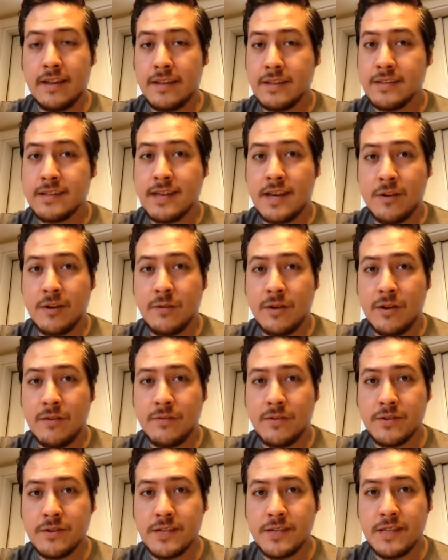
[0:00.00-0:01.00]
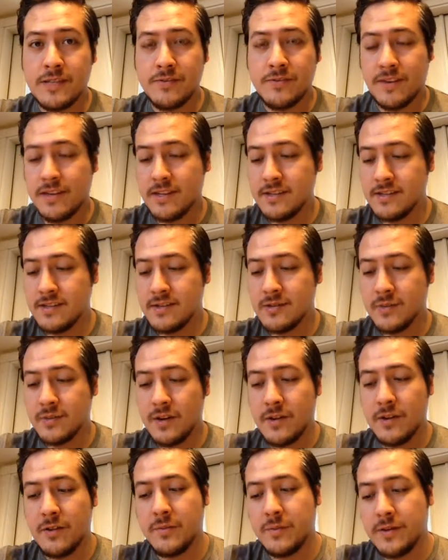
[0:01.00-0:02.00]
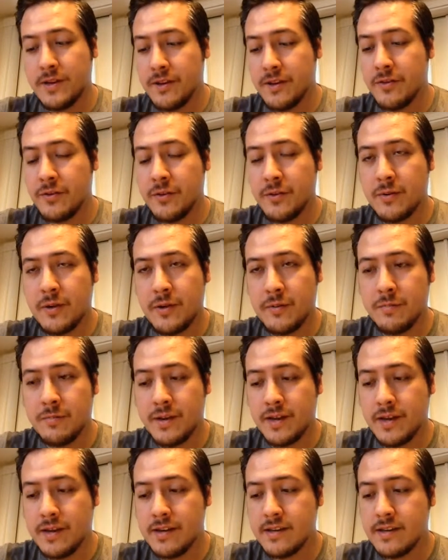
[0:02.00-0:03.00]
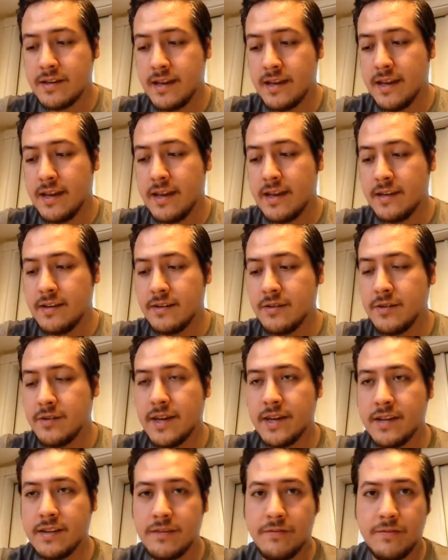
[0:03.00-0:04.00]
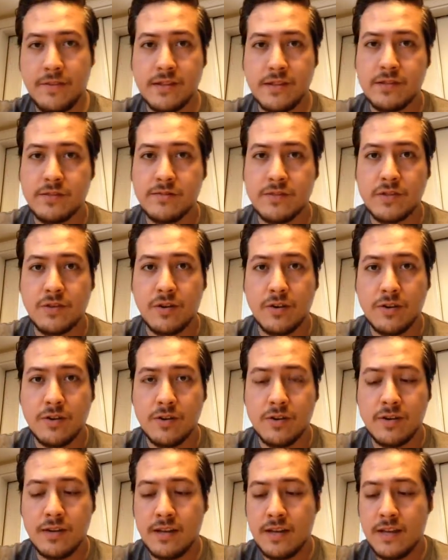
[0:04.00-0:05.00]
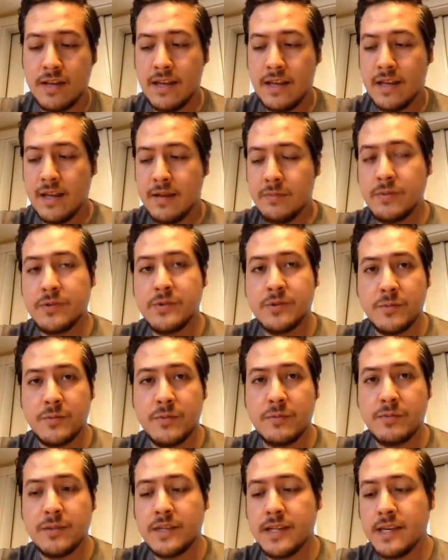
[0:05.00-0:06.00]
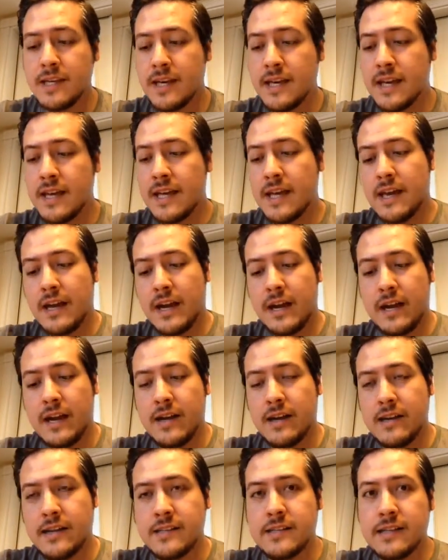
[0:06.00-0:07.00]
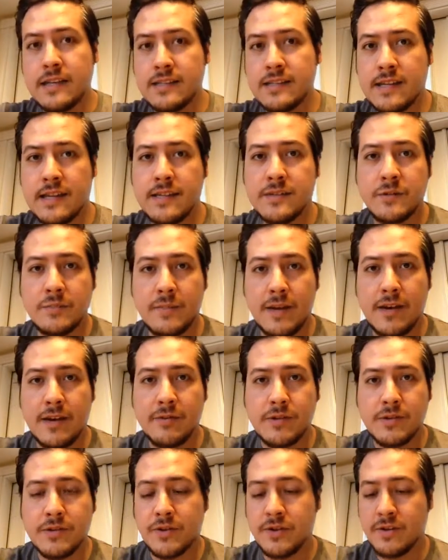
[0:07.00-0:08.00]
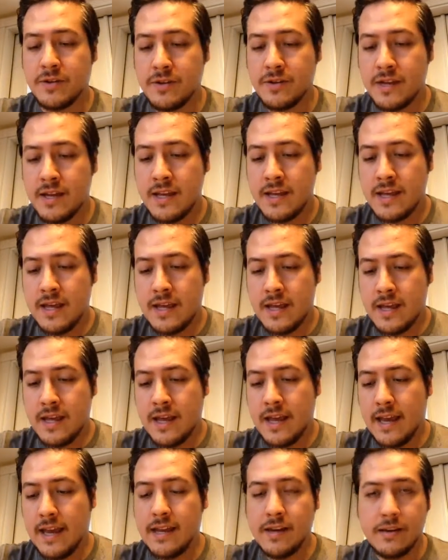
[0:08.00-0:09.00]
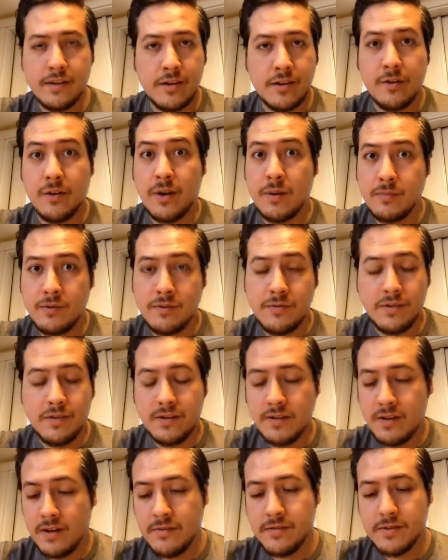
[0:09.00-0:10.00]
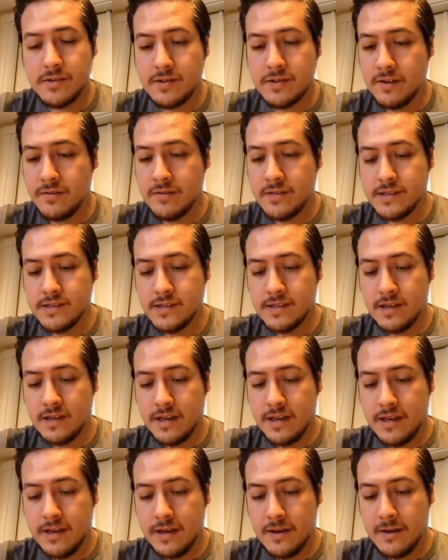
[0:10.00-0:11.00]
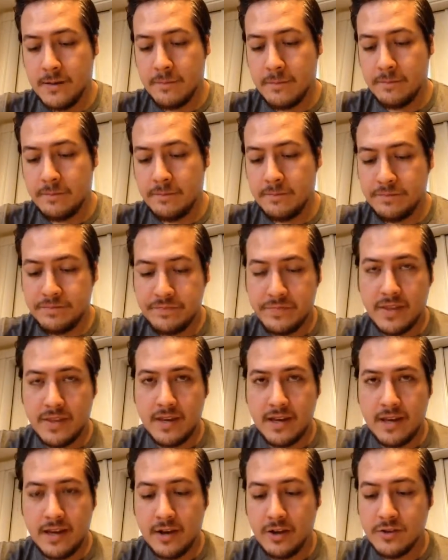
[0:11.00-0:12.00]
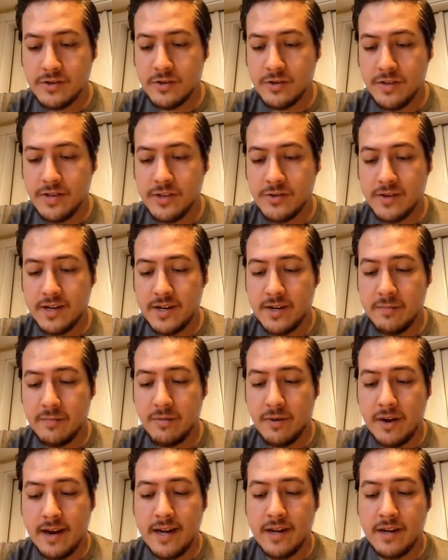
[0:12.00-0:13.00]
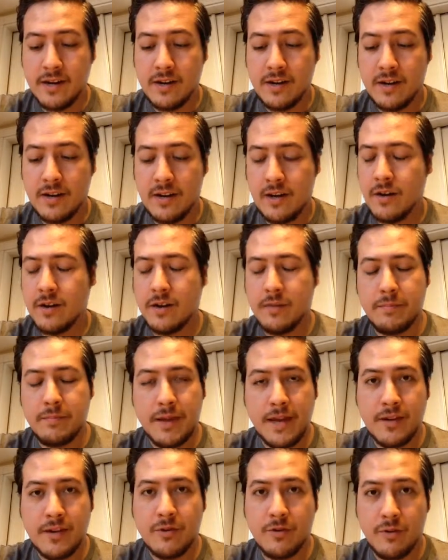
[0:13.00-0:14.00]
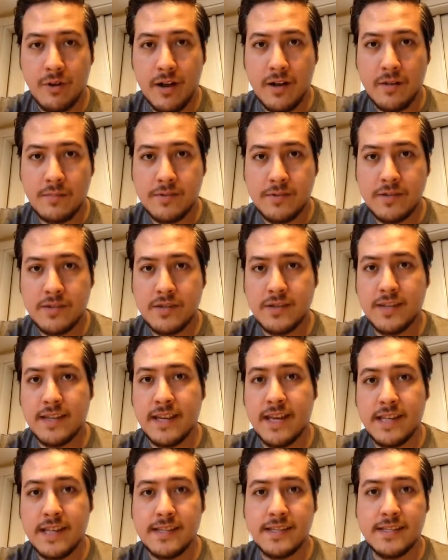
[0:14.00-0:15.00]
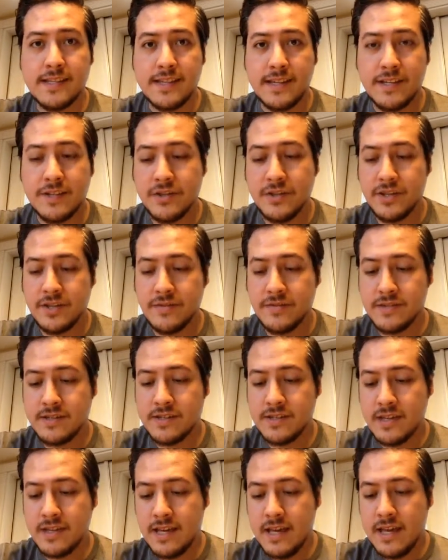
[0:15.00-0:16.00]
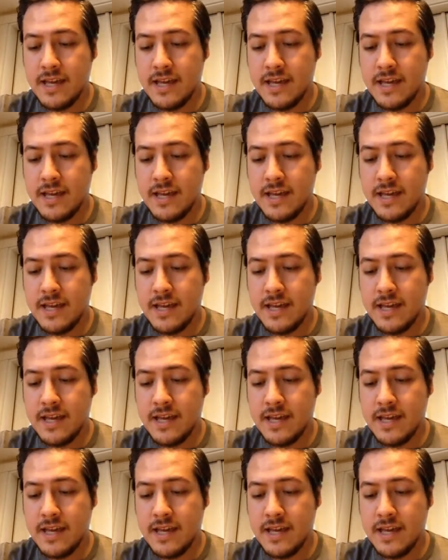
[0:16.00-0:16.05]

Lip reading: kind of rough for Saints fans to swallow, but a third-round pick and you get a defensive starter, presumably, is not too bad a return. And a great move for the Dolphins, obviously. And also they traded Ben Grubbs to the Kansas City Chiefs.